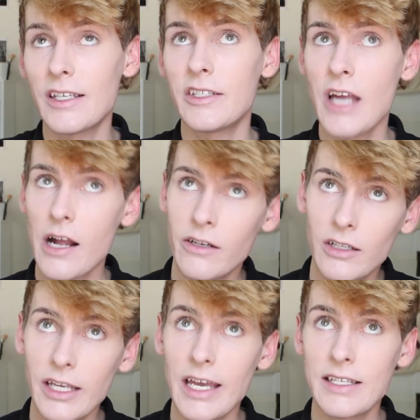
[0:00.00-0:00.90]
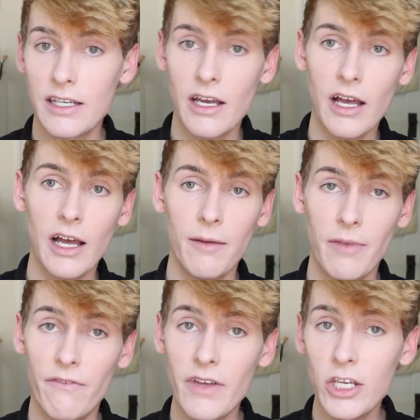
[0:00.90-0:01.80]
This technically isn't
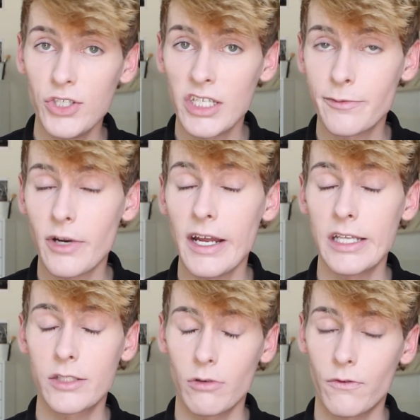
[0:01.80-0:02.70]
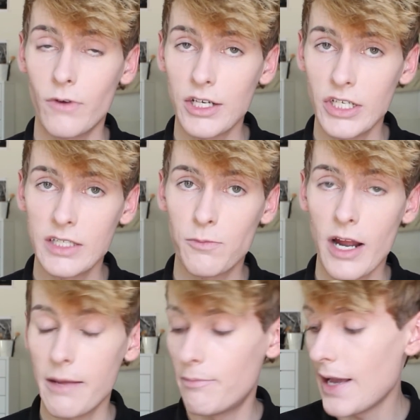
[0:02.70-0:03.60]
a finishing spray, it's a refreshing
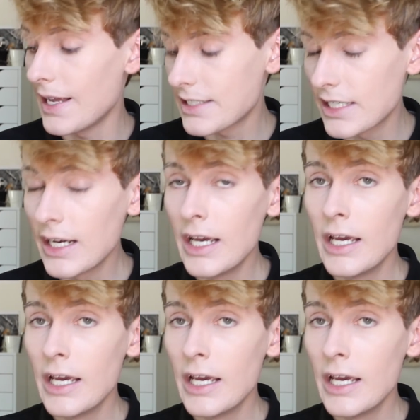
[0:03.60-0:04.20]
spray, but